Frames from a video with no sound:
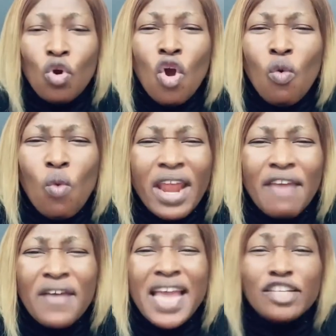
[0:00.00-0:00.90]
So
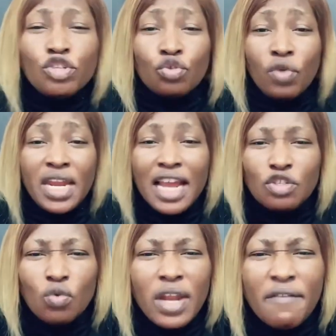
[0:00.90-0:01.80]
whatever he's throwing
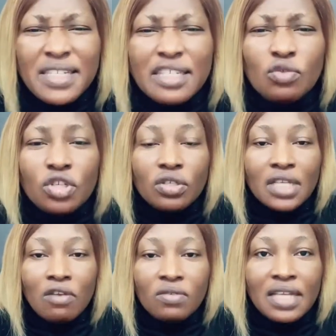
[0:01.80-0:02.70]
at you, whatever
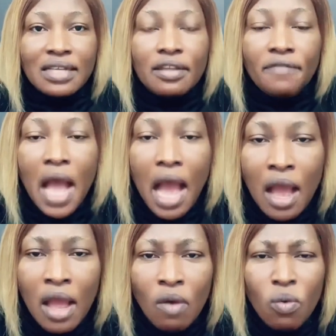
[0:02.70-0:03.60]
situations that looks as if,
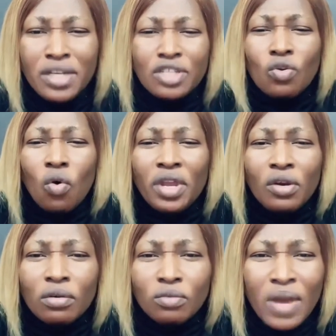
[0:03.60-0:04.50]
what is
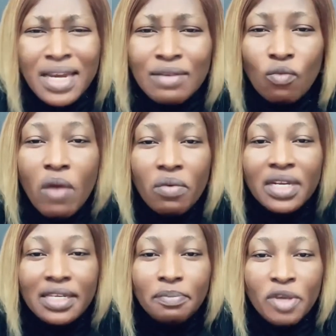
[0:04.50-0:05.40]
going on? When
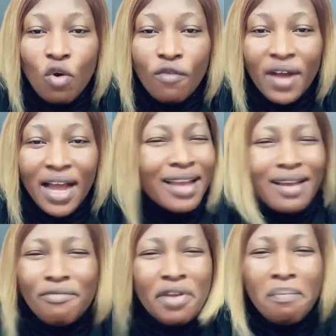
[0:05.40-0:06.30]
will this be over?
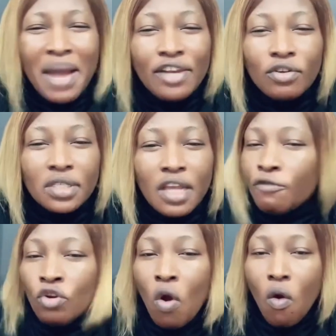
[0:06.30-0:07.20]
Remind
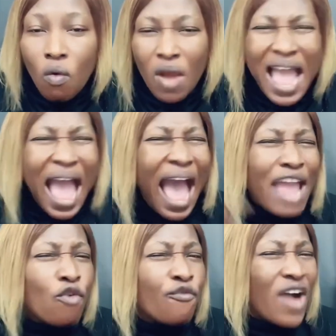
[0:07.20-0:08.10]
yourself, no,
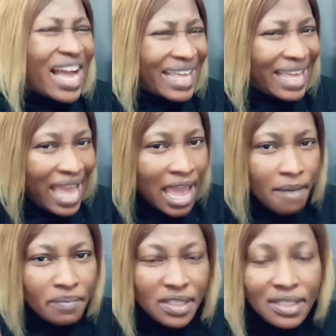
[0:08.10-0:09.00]
I
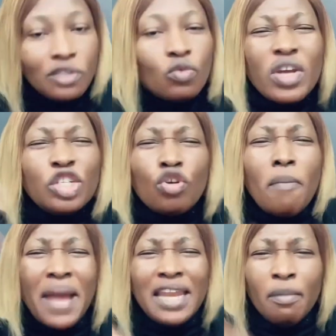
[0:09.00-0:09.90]
overcame this
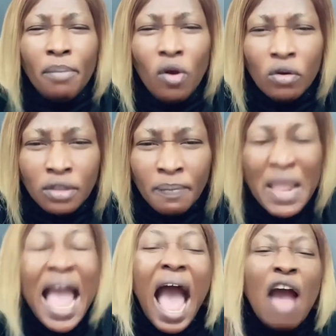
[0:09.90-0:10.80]
situation by the blood.
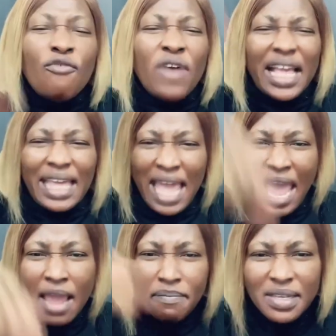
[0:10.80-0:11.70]
I
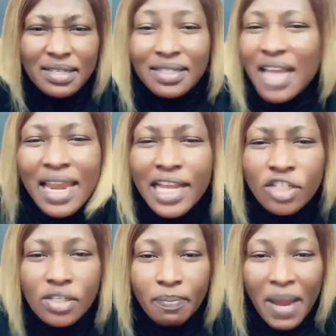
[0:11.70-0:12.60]
overcame these
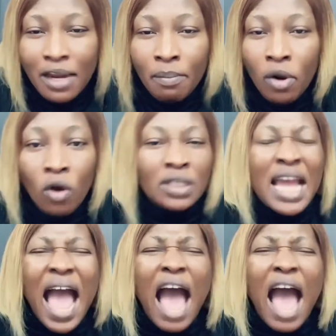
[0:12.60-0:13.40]
challenges by the blood.